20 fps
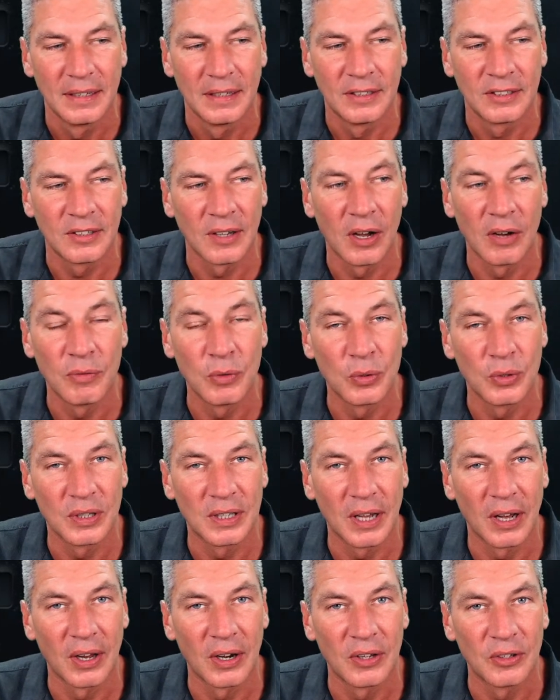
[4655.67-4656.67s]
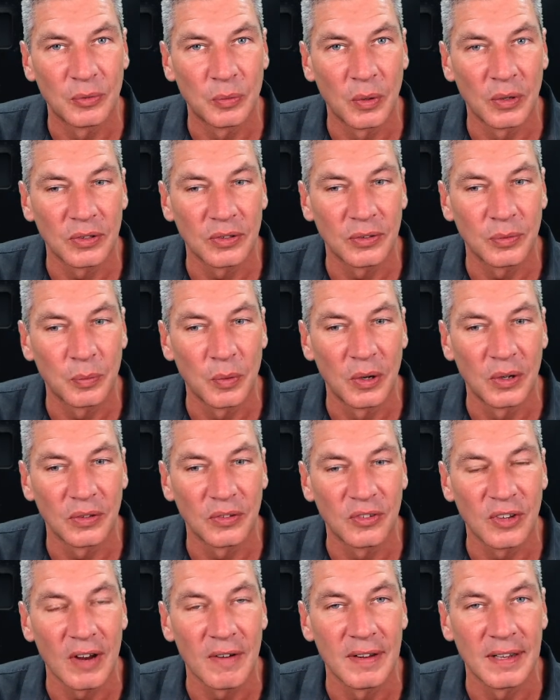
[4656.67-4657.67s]
So, out of all the colours, what
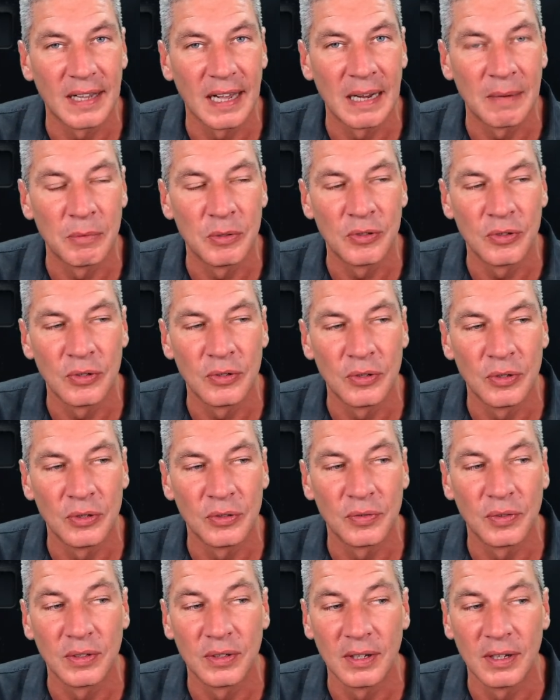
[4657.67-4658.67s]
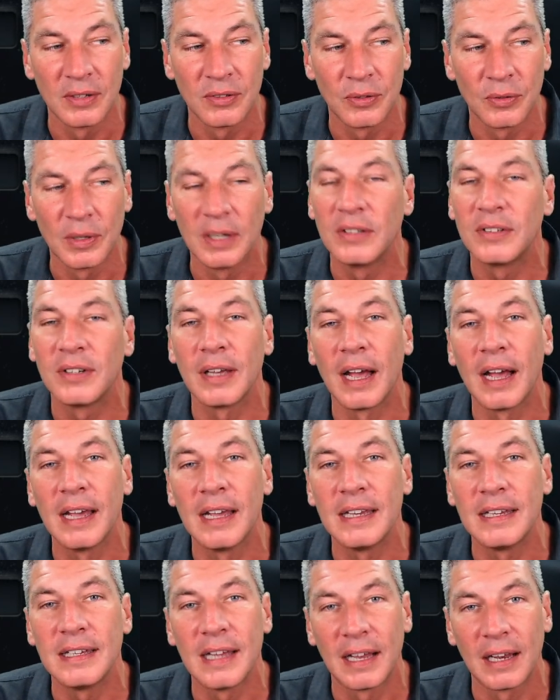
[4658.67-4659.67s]
jerry can would you use for diesel? Is it A,
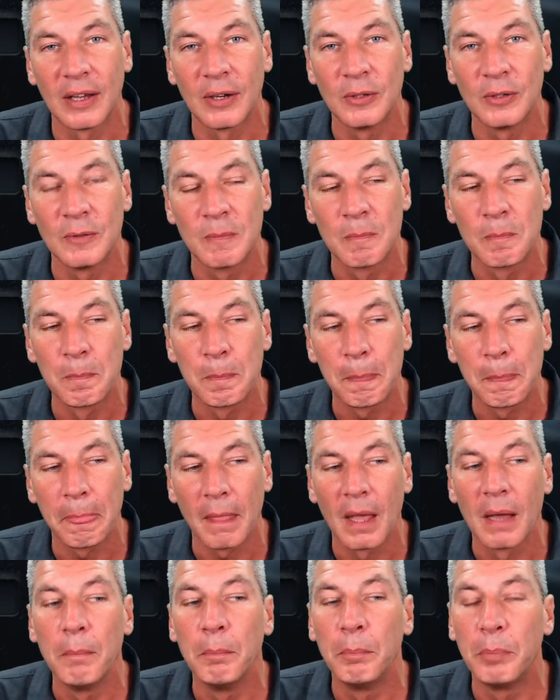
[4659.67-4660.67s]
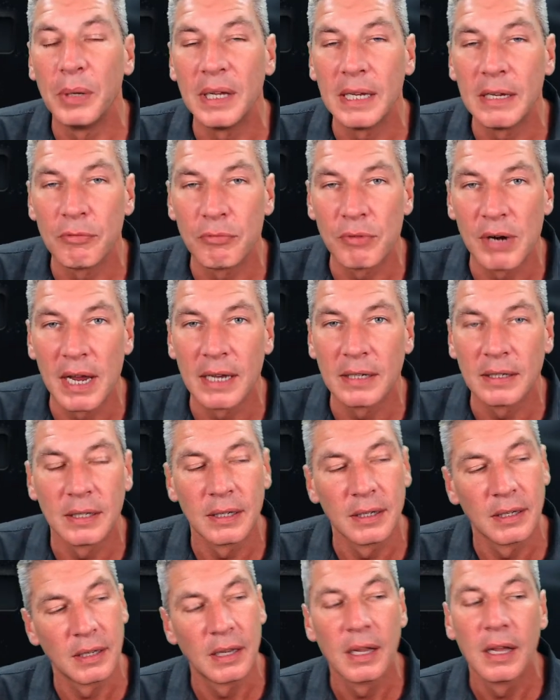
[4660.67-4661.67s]
yellow, B, red,
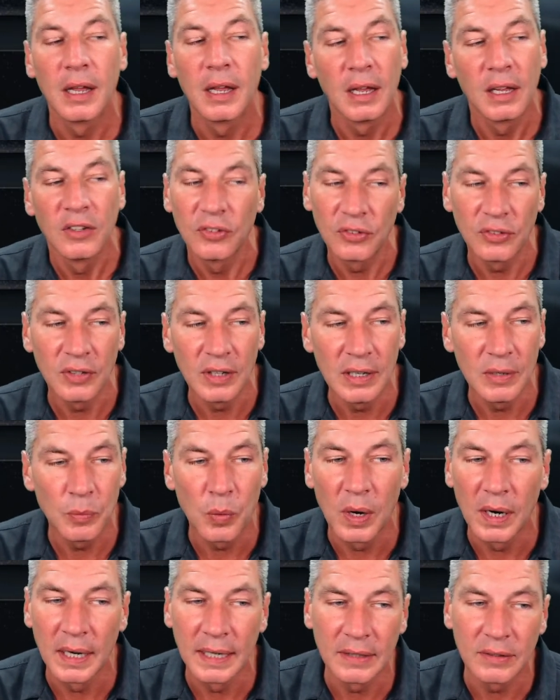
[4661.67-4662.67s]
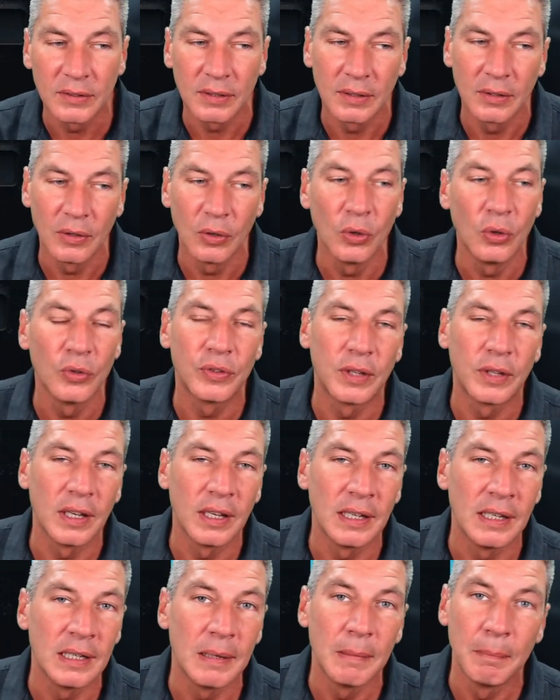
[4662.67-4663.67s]
C, white, or
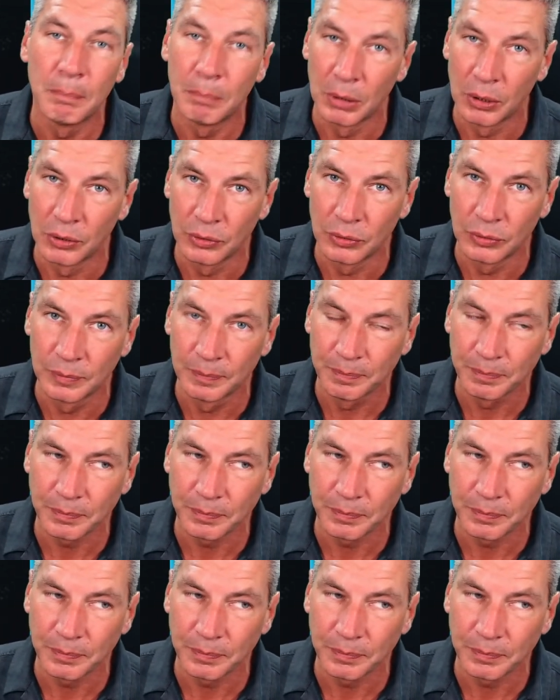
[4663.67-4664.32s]
D, blue?